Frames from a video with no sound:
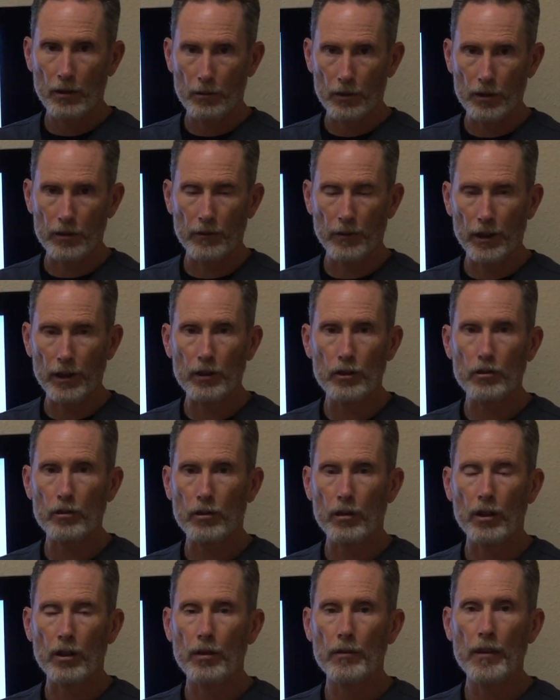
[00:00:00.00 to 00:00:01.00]

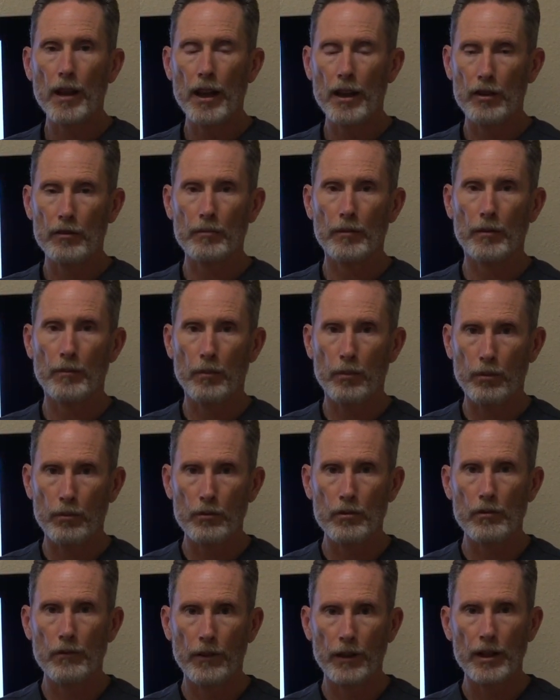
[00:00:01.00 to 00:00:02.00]
Resveratrol has been
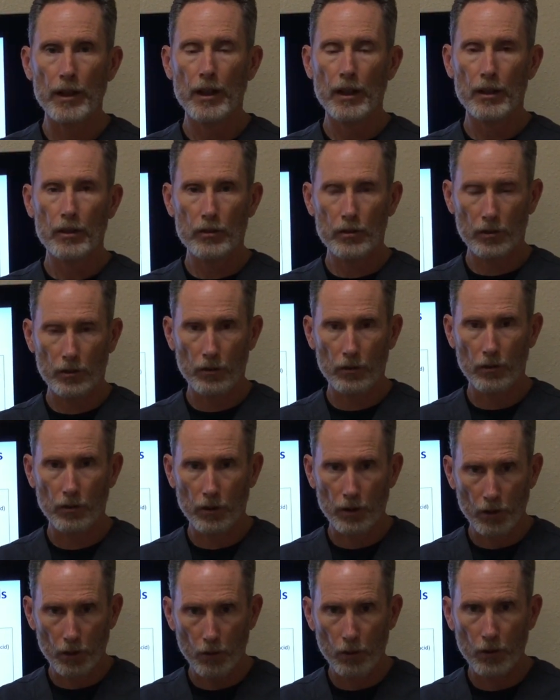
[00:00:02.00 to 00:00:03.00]
proven to
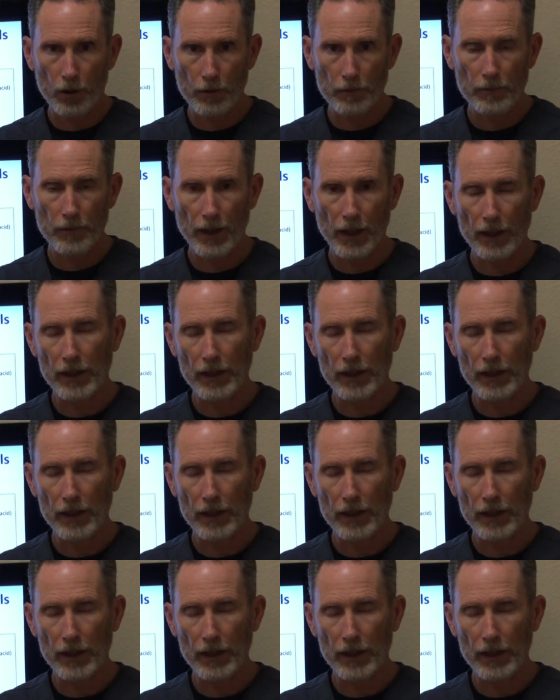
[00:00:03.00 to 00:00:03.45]
lower,